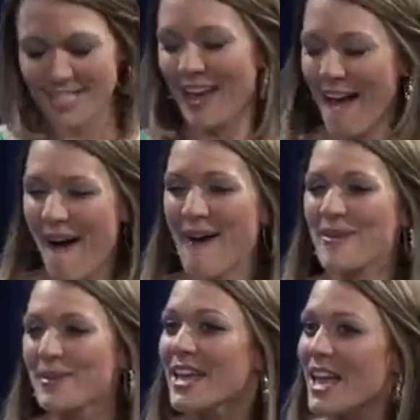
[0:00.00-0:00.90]

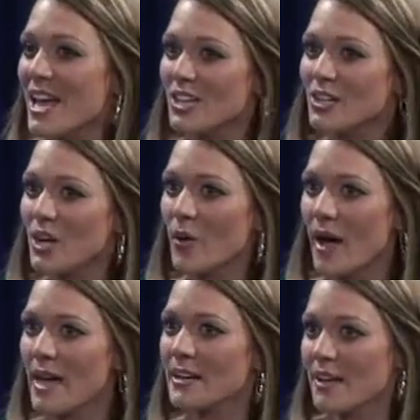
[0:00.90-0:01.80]
um, you know,
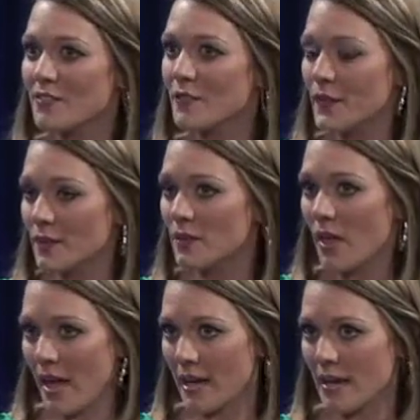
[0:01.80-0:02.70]
and I feel
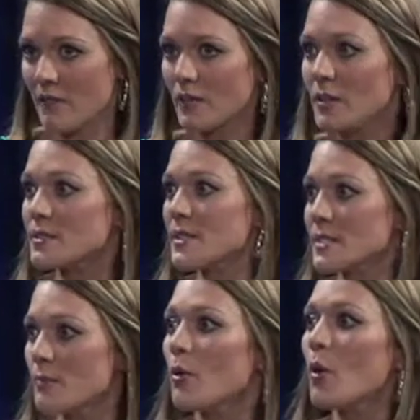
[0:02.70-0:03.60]
like if there's a
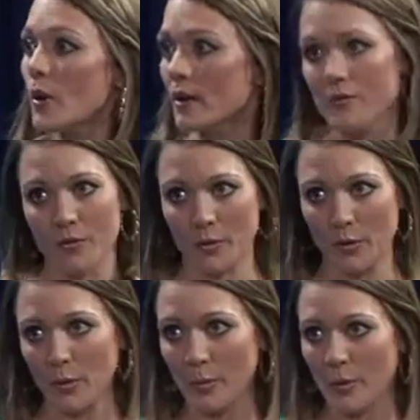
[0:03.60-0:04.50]
supportive
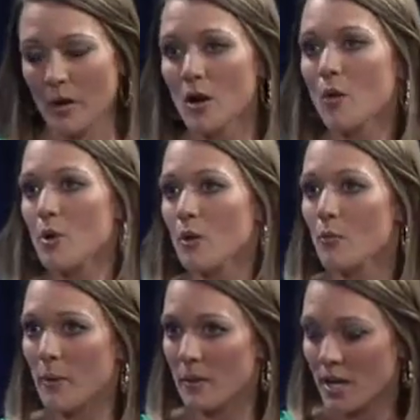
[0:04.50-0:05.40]
group where
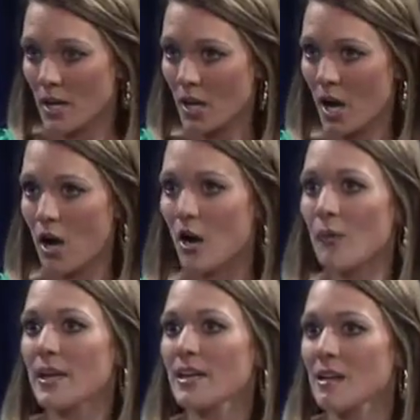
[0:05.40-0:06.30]
women can go
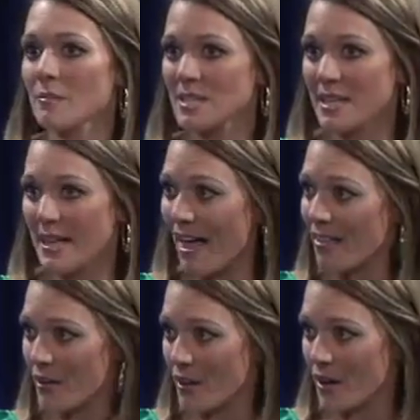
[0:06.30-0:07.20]
and come
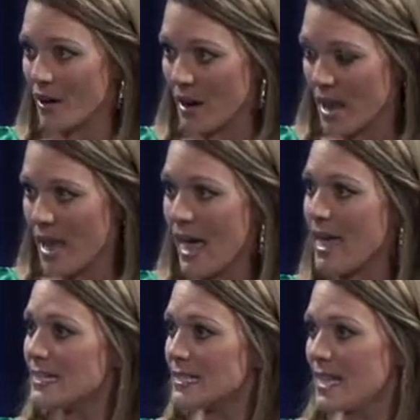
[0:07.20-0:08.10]
together
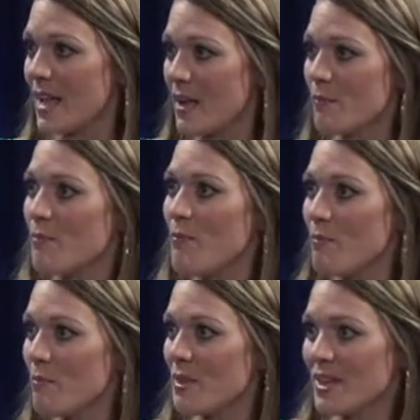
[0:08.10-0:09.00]
and say,
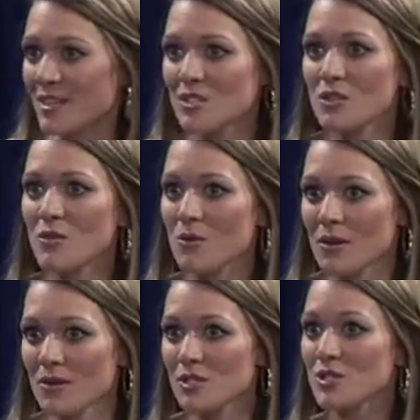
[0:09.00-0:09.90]
because
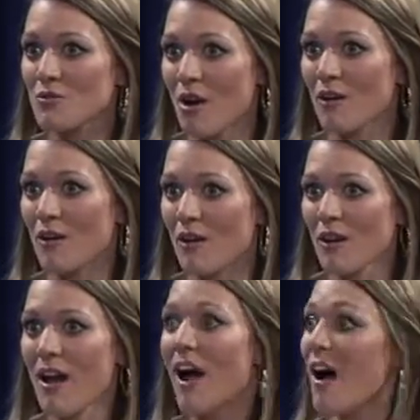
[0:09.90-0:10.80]
you're
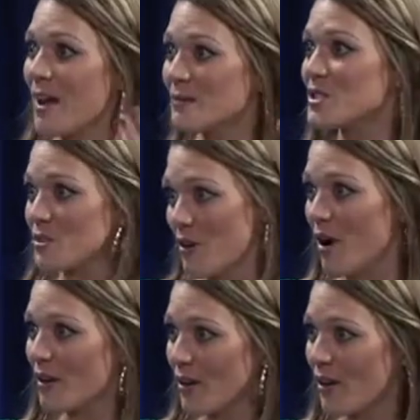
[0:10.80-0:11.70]
stronger, I'm
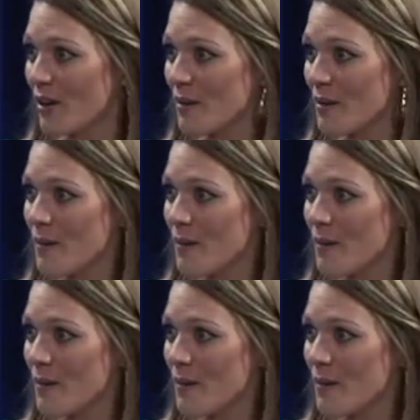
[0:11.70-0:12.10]
stronger